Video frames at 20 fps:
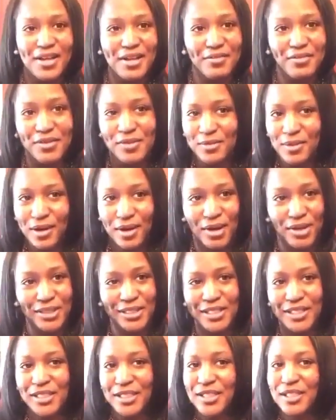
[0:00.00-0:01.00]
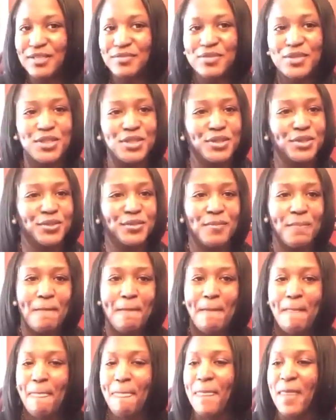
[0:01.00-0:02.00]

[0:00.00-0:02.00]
of you all love Zoom.